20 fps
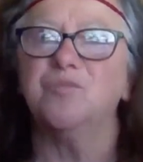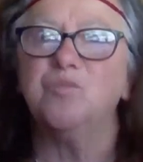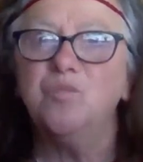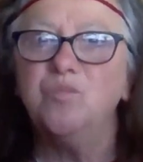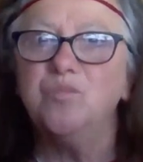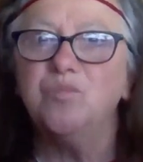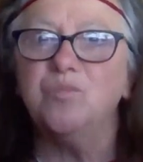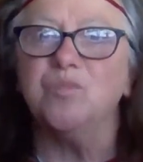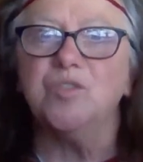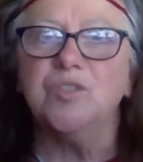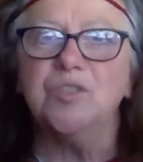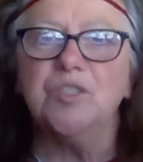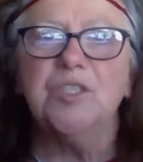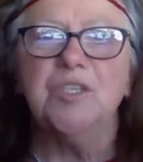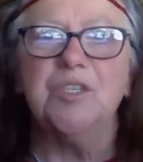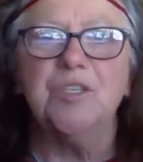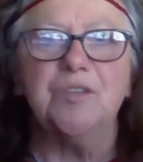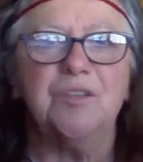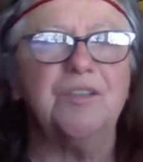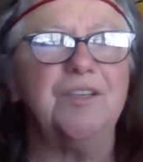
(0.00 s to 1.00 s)

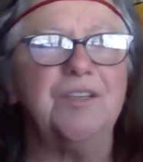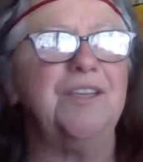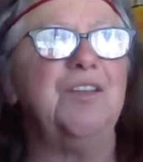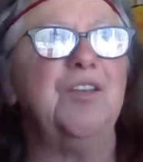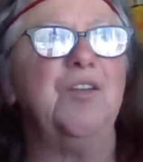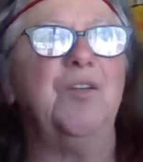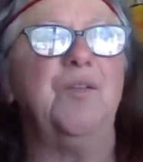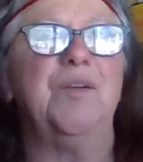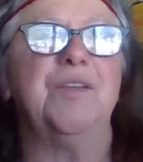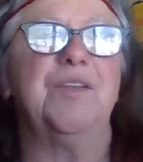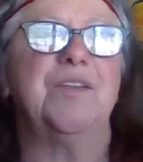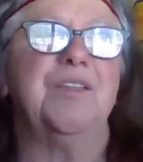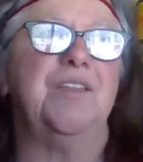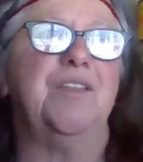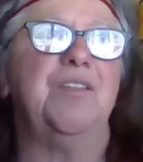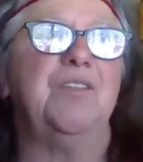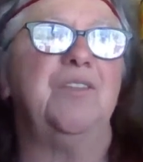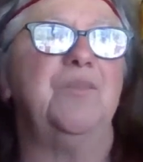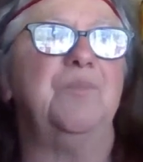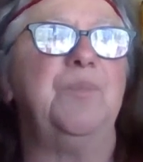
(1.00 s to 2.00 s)
like
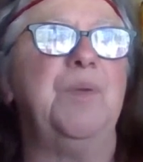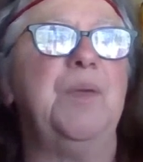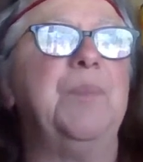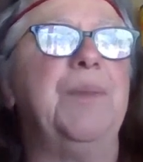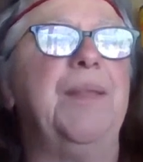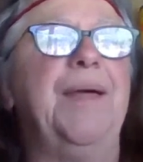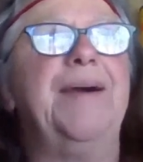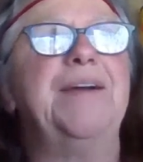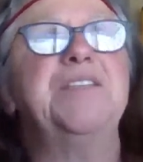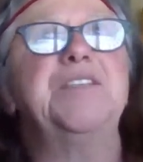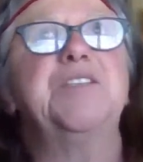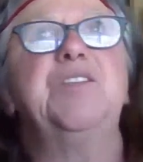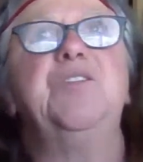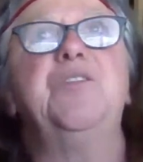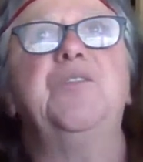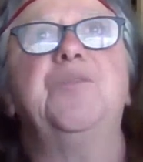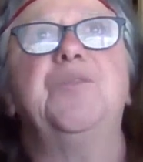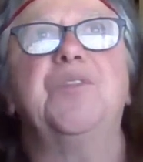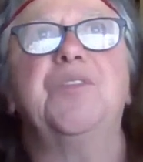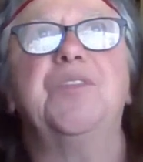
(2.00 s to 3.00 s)
people ask you
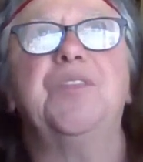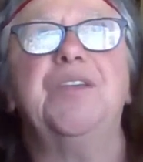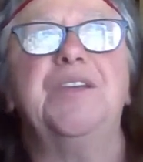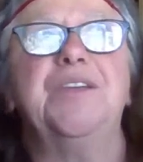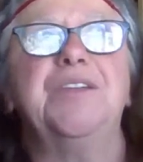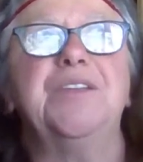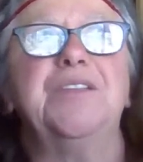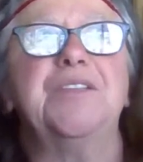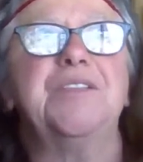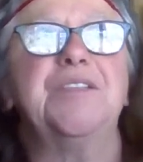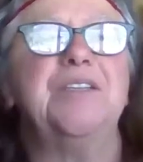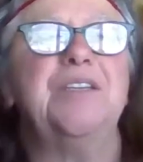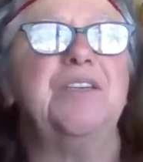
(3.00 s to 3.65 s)
for things,